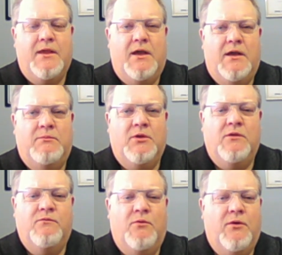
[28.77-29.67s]
Uh, I'm
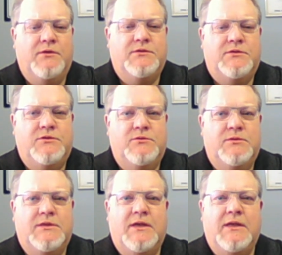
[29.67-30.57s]
looking forward to
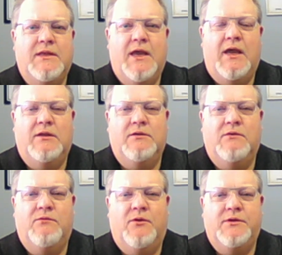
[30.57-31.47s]
attending that,
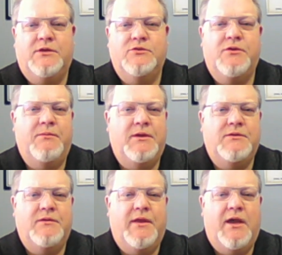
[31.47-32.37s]
looking forward to contributing
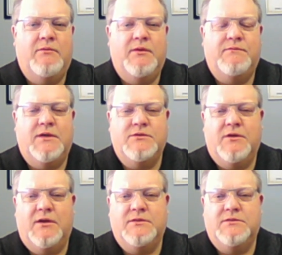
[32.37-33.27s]
to that. We have
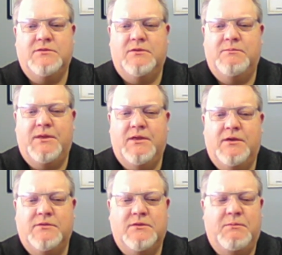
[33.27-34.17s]
Titronics that's going to be there.
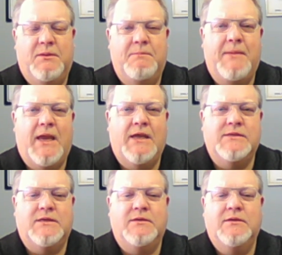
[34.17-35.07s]
It's going to be
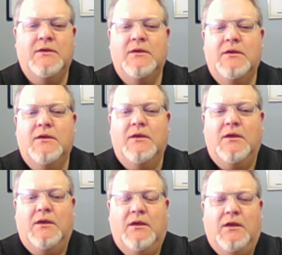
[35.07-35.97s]
amazing.
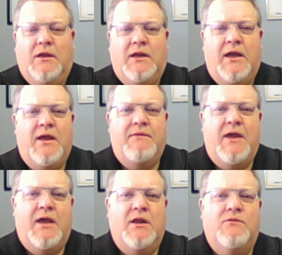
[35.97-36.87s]
And I have
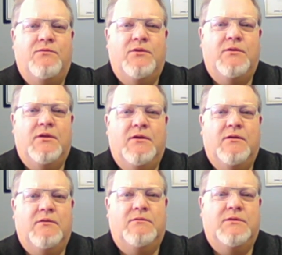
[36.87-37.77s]
that interview
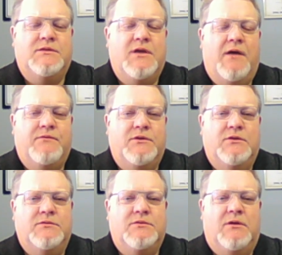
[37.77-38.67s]
here this
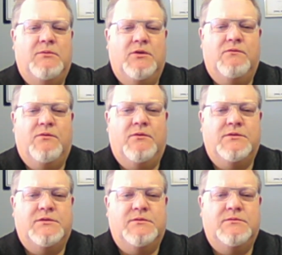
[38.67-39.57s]
afternoon, so I'm looking forward
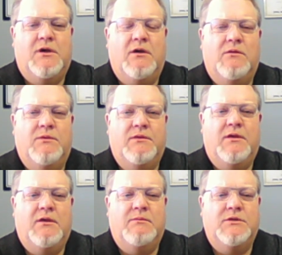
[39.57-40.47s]
to talking with
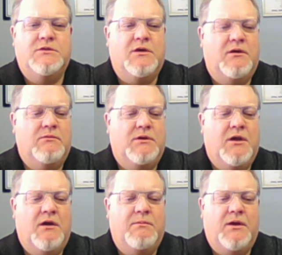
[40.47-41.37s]
them and sharing what
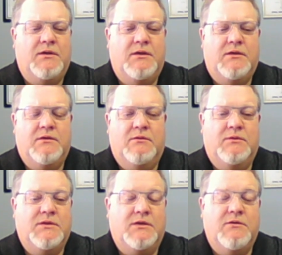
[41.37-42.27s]
chiropractic, or
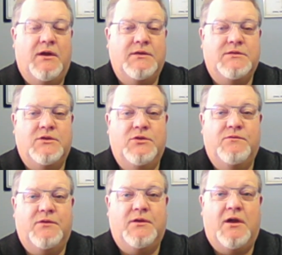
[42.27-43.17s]
what Titronics can do
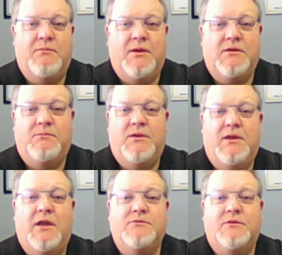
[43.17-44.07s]
for the chiropractic
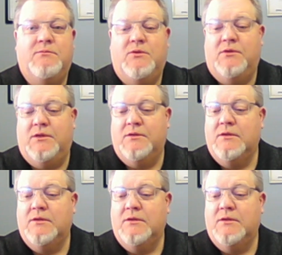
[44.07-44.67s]
pediatric community.